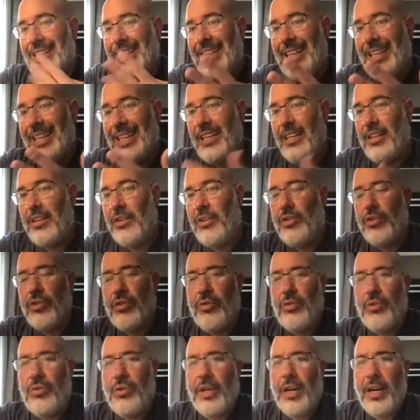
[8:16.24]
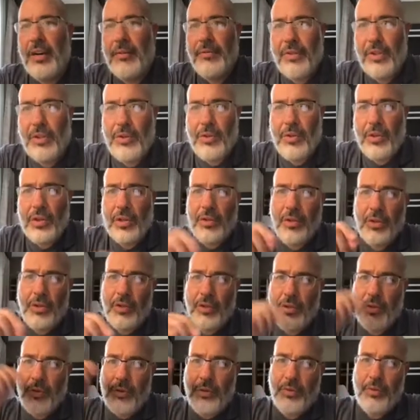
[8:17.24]
getting, they're too convoluted or
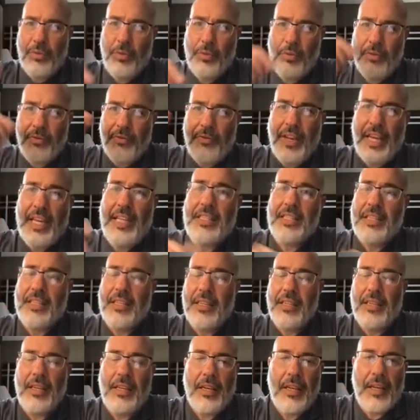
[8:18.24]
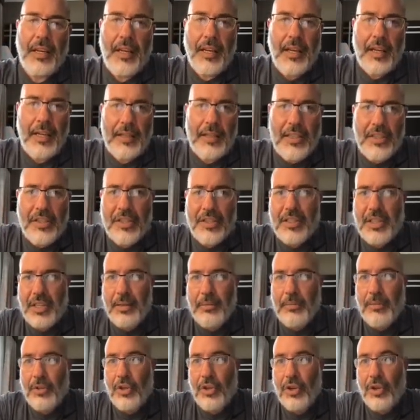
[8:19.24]
too fancy to just
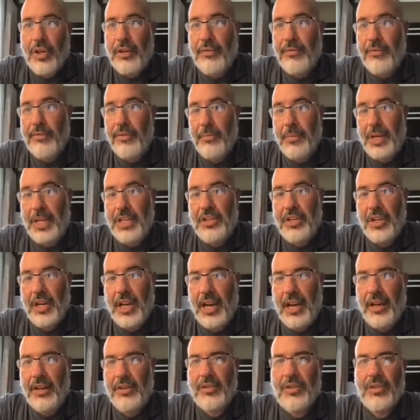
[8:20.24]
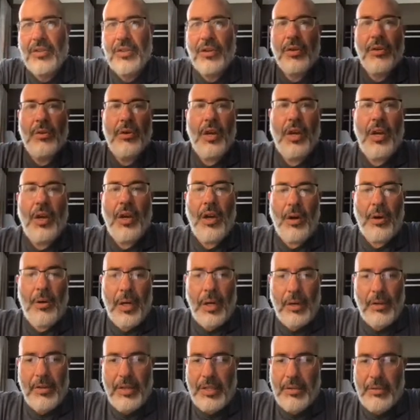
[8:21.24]
get good information out. So we
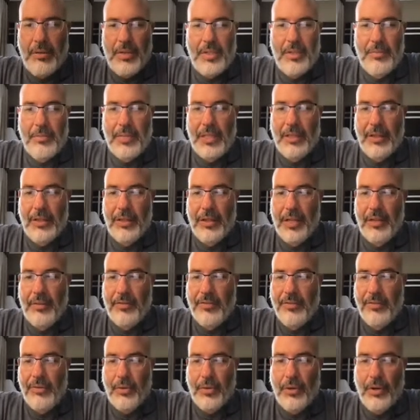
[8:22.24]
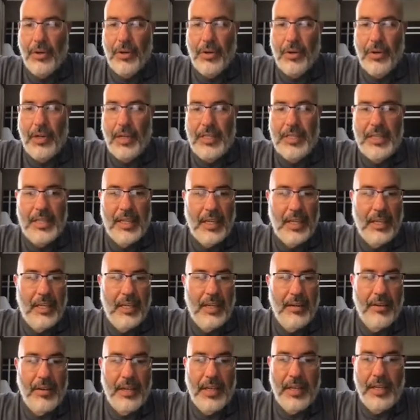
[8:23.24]
always want to be looking for a
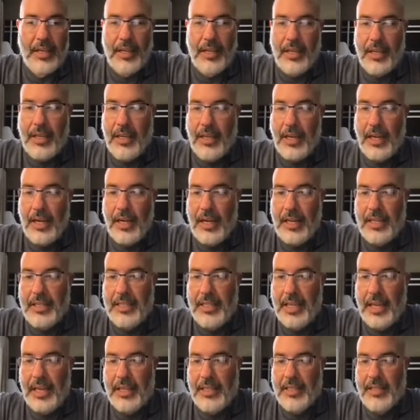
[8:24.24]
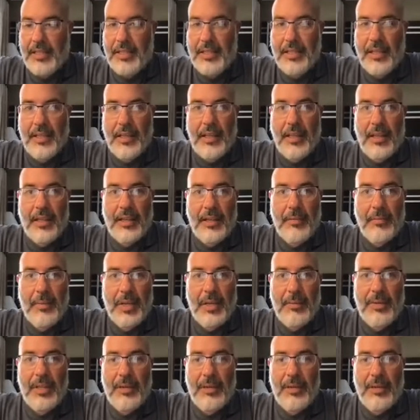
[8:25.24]
secondary text that maybe